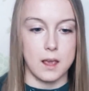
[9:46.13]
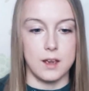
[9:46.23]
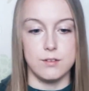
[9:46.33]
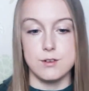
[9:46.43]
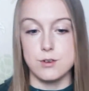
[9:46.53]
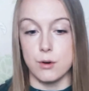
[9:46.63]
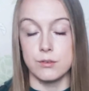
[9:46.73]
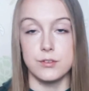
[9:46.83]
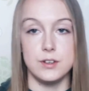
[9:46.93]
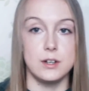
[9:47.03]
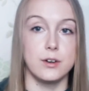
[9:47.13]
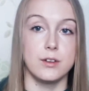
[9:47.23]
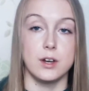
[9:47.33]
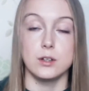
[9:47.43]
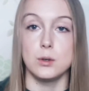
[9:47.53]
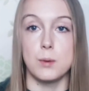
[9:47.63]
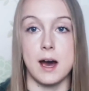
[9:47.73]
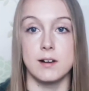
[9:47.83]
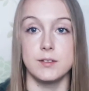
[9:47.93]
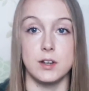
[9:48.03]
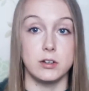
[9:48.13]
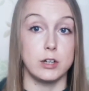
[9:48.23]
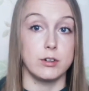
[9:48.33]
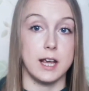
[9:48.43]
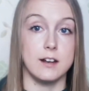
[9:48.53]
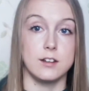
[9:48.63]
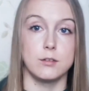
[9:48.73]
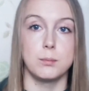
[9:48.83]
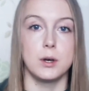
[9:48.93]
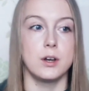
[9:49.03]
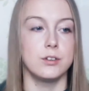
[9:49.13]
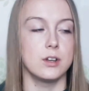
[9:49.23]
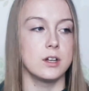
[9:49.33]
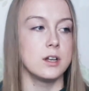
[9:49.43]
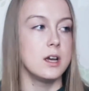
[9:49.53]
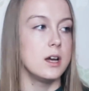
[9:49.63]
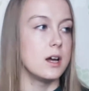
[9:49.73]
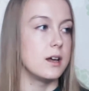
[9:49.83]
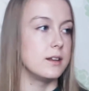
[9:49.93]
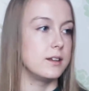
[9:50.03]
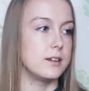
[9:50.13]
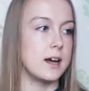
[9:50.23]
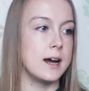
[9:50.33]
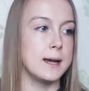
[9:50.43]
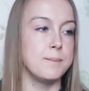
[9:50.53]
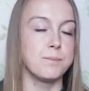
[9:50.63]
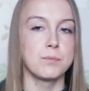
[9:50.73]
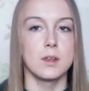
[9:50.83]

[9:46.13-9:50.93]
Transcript: If you don't feel that you are a very creative person at this time,